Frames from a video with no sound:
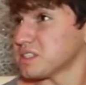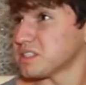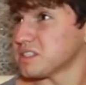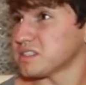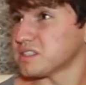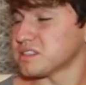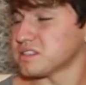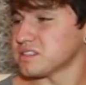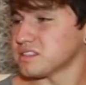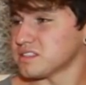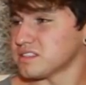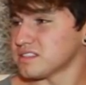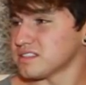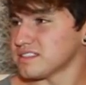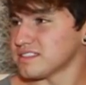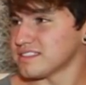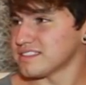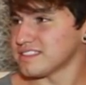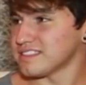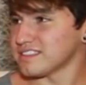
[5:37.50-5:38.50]

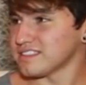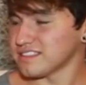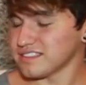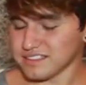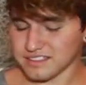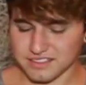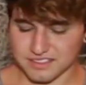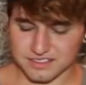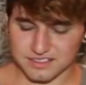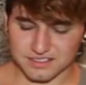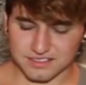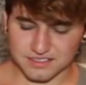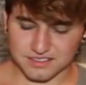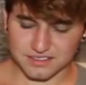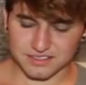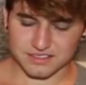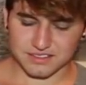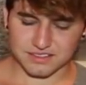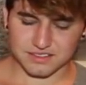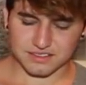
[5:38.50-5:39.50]

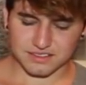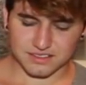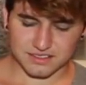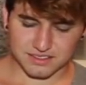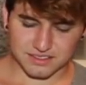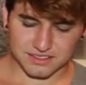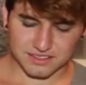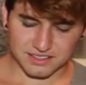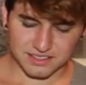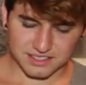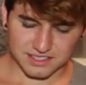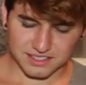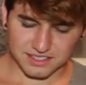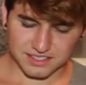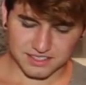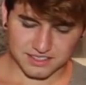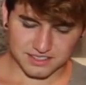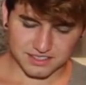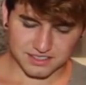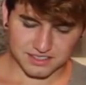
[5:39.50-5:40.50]

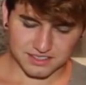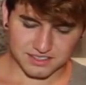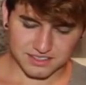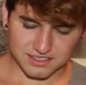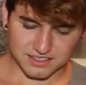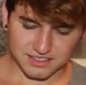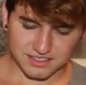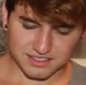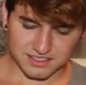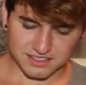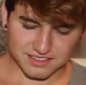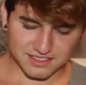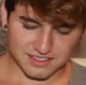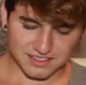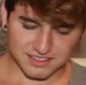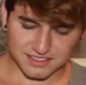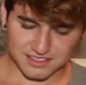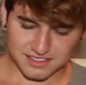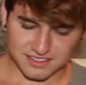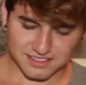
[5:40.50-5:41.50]

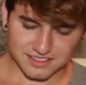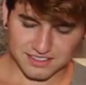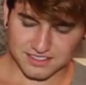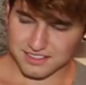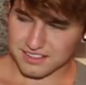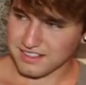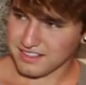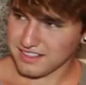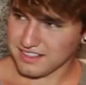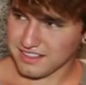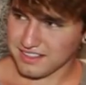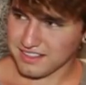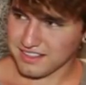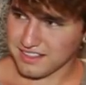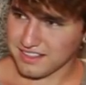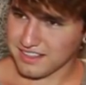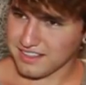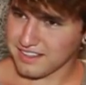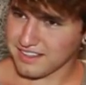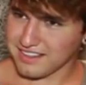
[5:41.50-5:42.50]

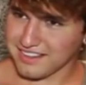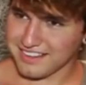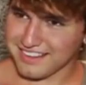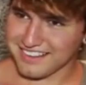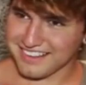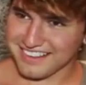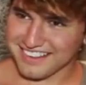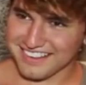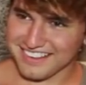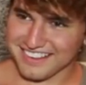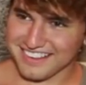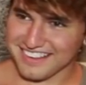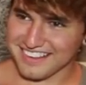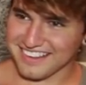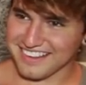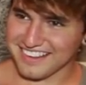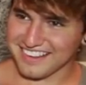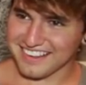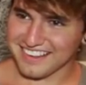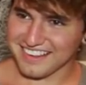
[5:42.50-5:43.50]

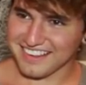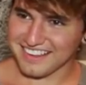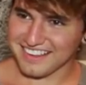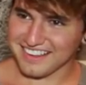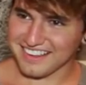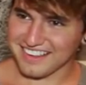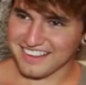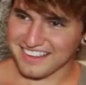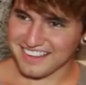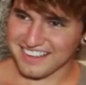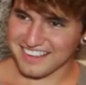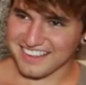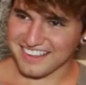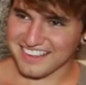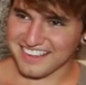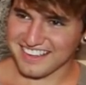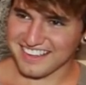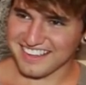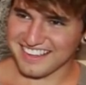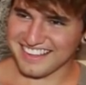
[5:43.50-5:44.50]

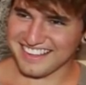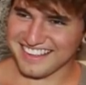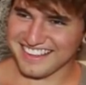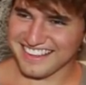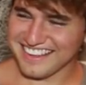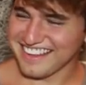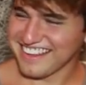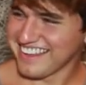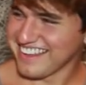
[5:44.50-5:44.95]
(silent)